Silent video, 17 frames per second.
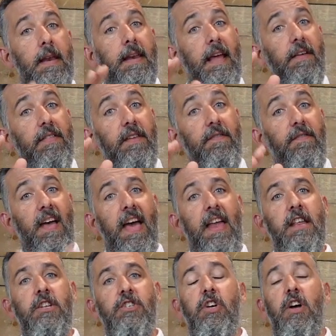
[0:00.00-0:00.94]
Now, the
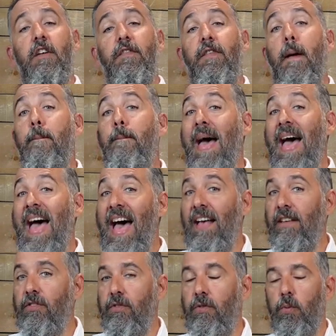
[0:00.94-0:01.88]
advantage of
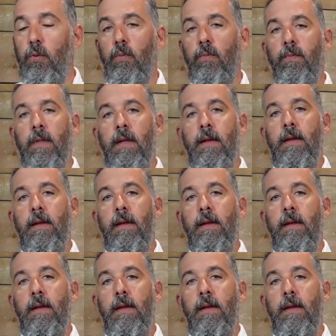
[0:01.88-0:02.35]
pass-through